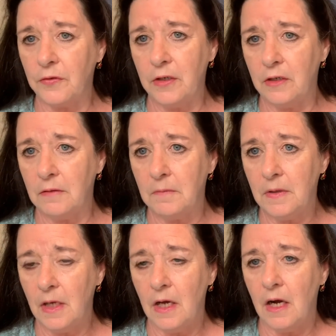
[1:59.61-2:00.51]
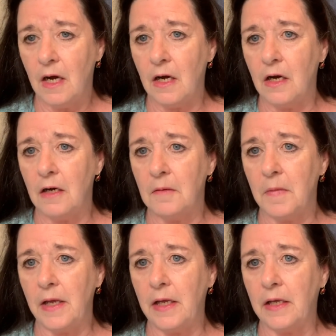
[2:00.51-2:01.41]
them um,
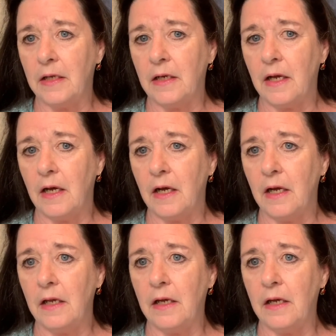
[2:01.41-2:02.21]
and i